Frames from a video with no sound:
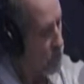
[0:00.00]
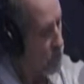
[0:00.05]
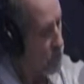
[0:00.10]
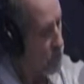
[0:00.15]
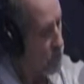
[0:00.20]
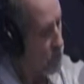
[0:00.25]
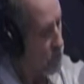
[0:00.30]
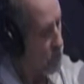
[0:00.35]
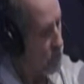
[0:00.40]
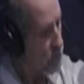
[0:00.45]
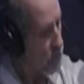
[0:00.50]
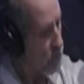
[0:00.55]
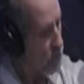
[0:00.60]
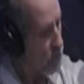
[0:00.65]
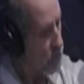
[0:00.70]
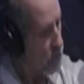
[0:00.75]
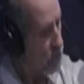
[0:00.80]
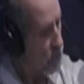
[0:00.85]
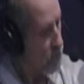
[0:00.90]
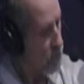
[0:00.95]

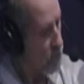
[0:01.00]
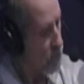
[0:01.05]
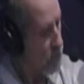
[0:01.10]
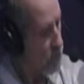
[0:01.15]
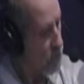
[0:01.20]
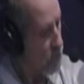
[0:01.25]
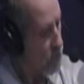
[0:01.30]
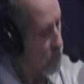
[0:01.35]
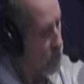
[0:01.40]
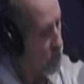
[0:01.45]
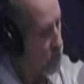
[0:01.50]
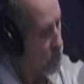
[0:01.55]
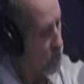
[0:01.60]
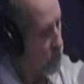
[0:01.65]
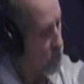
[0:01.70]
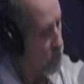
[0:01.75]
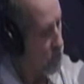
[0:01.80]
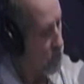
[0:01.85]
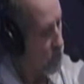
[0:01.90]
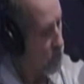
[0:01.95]

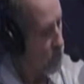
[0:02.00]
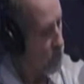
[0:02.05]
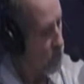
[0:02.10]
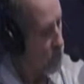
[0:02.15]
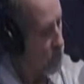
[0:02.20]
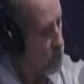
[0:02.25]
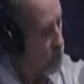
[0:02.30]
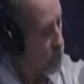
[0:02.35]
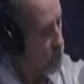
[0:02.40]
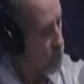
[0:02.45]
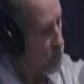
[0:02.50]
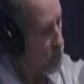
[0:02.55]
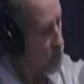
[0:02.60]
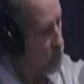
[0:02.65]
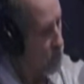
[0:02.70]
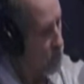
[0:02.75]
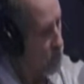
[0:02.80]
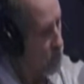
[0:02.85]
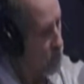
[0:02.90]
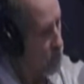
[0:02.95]

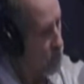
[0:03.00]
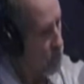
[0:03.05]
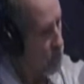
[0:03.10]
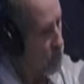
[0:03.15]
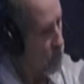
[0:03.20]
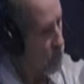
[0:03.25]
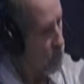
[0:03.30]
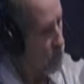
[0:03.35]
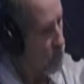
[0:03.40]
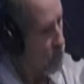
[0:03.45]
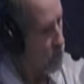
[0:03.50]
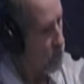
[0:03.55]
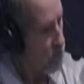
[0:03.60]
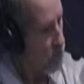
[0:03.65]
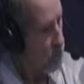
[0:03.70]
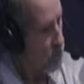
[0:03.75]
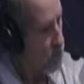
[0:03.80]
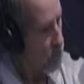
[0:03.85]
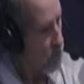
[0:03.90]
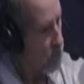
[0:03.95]

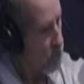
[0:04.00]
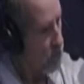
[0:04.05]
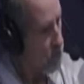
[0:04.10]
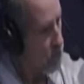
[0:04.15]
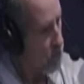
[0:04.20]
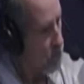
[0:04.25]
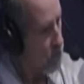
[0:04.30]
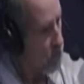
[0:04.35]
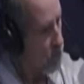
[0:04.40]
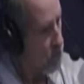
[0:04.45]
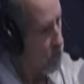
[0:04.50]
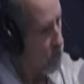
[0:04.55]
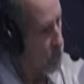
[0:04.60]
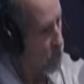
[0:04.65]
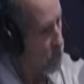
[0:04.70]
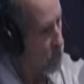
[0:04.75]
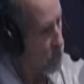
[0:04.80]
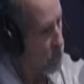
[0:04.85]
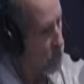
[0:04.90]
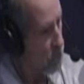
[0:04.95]

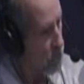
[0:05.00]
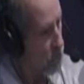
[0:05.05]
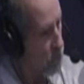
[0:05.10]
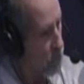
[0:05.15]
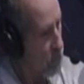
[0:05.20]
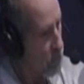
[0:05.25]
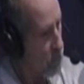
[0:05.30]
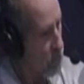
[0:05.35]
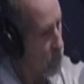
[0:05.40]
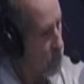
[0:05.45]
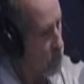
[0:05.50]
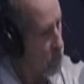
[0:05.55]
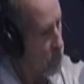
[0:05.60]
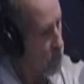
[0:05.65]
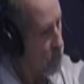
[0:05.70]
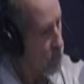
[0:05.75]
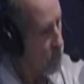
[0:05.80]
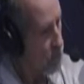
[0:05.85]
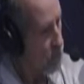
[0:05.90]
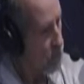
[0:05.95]

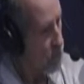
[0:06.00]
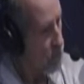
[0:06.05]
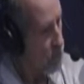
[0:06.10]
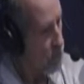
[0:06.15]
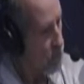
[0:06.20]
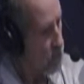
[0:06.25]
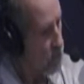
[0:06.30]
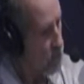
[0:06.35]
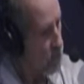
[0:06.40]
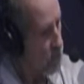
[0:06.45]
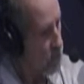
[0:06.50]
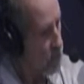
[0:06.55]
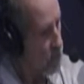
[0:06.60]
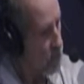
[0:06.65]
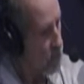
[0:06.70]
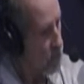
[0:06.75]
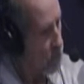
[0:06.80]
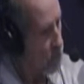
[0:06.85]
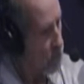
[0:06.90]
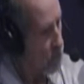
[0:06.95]

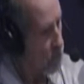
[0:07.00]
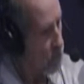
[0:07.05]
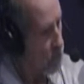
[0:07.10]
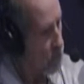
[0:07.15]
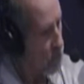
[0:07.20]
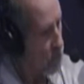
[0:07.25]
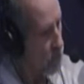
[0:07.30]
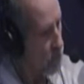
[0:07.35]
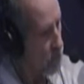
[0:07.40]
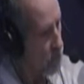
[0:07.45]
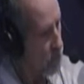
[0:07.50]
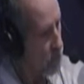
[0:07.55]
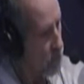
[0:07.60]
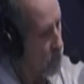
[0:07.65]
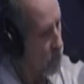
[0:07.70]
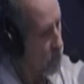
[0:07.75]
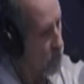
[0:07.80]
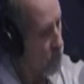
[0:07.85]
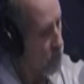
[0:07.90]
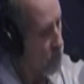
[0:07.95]
(silent)